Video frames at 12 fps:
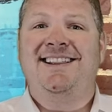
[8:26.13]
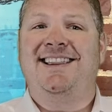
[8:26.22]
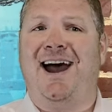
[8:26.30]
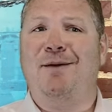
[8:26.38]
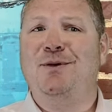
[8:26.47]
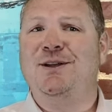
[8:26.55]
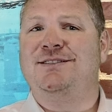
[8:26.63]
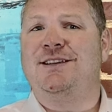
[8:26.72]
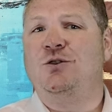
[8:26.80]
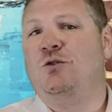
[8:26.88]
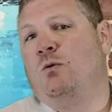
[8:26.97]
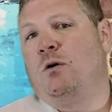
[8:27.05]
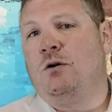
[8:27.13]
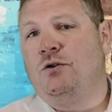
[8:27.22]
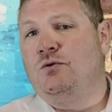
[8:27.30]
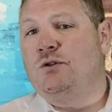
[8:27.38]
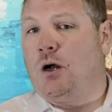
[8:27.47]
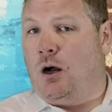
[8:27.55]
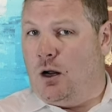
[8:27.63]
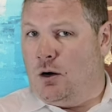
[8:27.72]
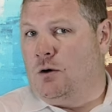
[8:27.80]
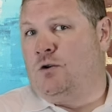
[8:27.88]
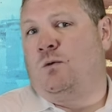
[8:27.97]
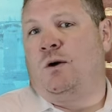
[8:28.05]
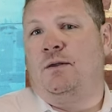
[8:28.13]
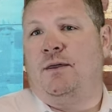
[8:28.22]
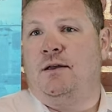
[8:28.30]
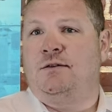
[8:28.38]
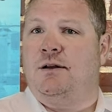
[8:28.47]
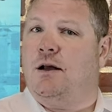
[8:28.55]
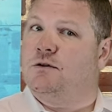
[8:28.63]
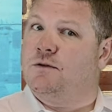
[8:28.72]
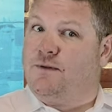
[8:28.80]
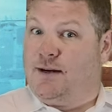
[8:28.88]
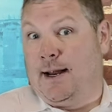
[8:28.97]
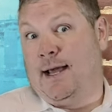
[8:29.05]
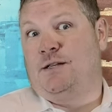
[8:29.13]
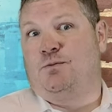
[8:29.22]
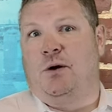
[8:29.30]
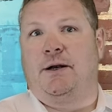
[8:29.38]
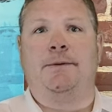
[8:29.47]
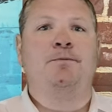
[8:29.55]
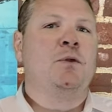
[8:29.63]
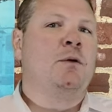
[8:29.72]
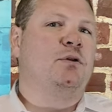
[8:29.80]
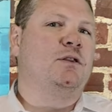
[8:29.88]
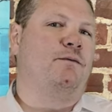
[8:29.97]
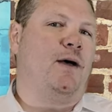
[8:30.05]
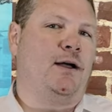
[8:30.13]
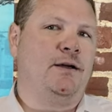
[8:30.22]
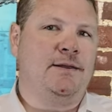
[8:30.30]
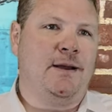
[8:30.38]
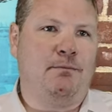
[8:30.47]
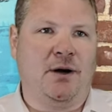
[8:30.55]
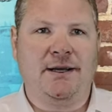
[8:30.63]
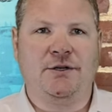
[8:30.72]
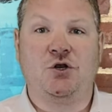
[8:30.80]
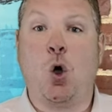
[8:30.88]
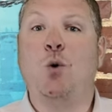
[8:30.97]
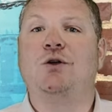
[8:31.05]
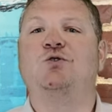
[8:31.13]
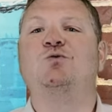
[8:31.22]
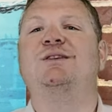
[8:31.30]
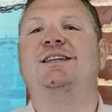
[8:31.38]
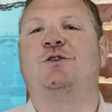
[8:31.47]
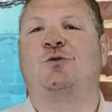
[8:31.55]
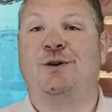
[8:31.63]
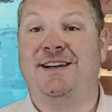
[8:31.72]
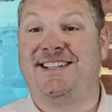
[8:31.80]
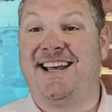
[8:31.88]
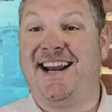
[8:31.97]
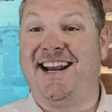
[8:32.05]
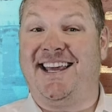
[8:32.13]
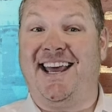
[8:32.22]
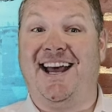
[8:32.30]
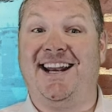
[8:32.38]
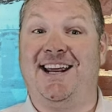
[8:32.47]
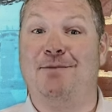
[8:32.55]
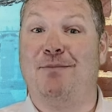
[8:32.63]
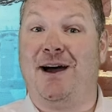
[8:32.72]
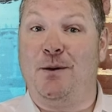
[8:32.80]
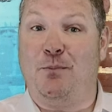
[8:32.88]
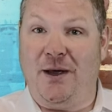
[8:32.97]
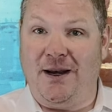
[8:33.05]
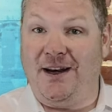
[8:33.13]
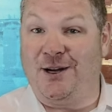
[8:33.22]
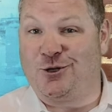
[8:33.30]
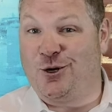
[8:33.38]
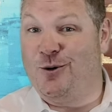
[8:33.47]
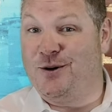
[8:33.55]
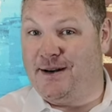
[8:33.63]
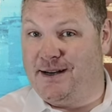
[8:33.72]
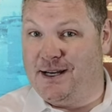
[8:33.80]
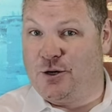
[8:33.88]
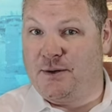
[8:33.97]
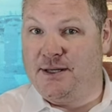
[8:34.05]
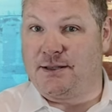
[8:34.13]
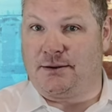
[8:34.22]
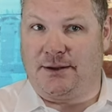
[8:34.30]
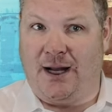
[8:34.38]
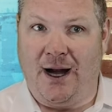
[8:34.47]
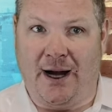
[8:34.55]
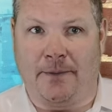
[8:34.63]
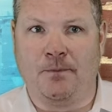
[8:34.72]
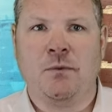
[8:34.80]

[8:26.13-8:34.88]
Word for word: that means that you are using $120,000 of today's money, but the value of that money is going to decrease. And again, in my opinion, it's going to decrease a lot.